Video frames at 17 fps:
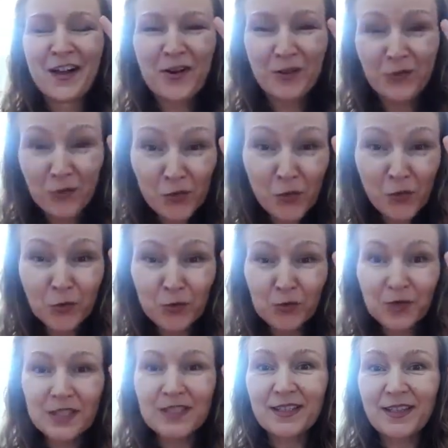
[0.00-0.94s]

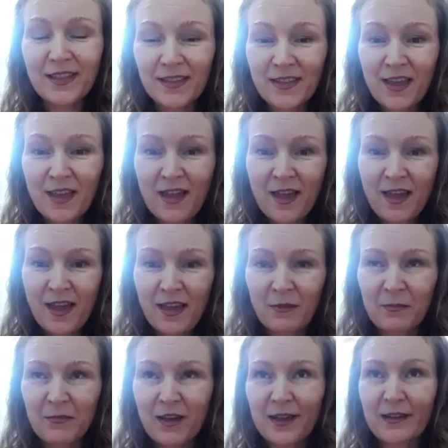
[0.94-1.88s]
rules in the
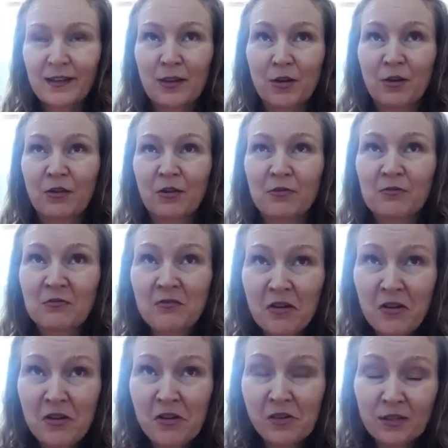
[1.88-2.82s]
game. I know,
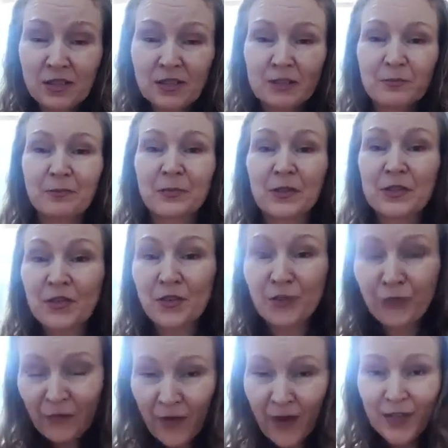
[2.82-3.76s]
rules, but they're
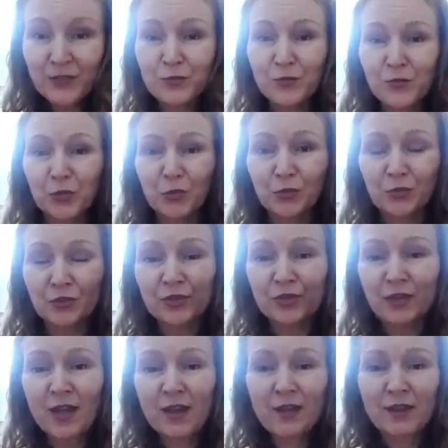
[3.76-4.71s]
fun rules.